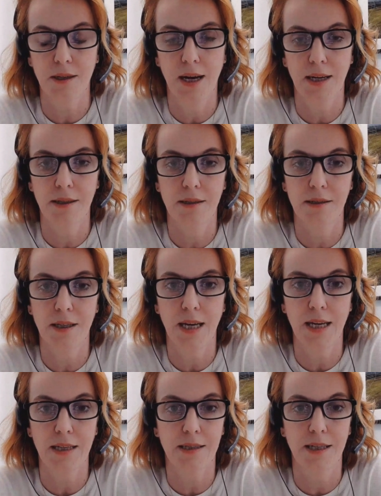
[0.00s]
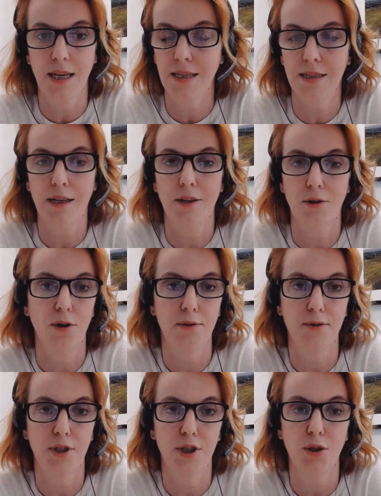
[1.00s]
and it is long
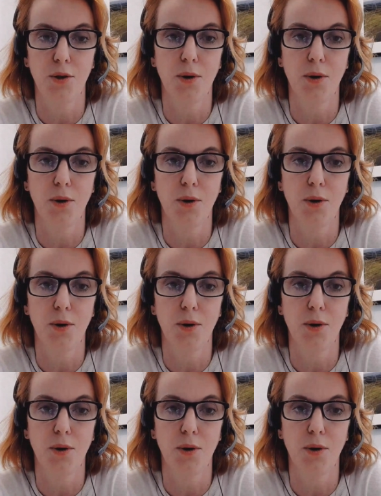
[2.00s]
overdue.